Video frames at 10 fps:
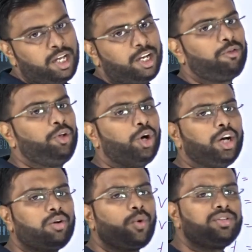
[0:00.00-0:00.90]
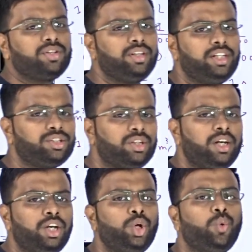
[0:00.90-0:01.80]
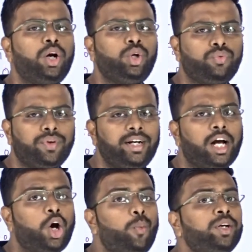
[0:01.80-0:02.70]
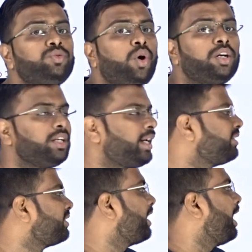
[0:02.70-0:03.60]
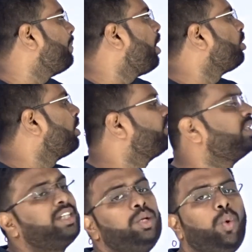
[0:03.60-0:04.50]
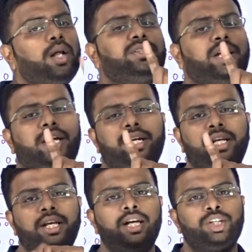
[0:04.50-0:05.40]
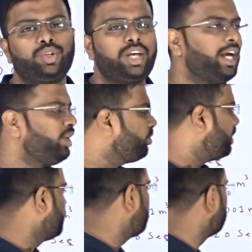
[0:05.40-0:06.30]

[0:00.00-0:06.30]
Now your question is, you want to find how much water has came out of this in 1 second. So can you say this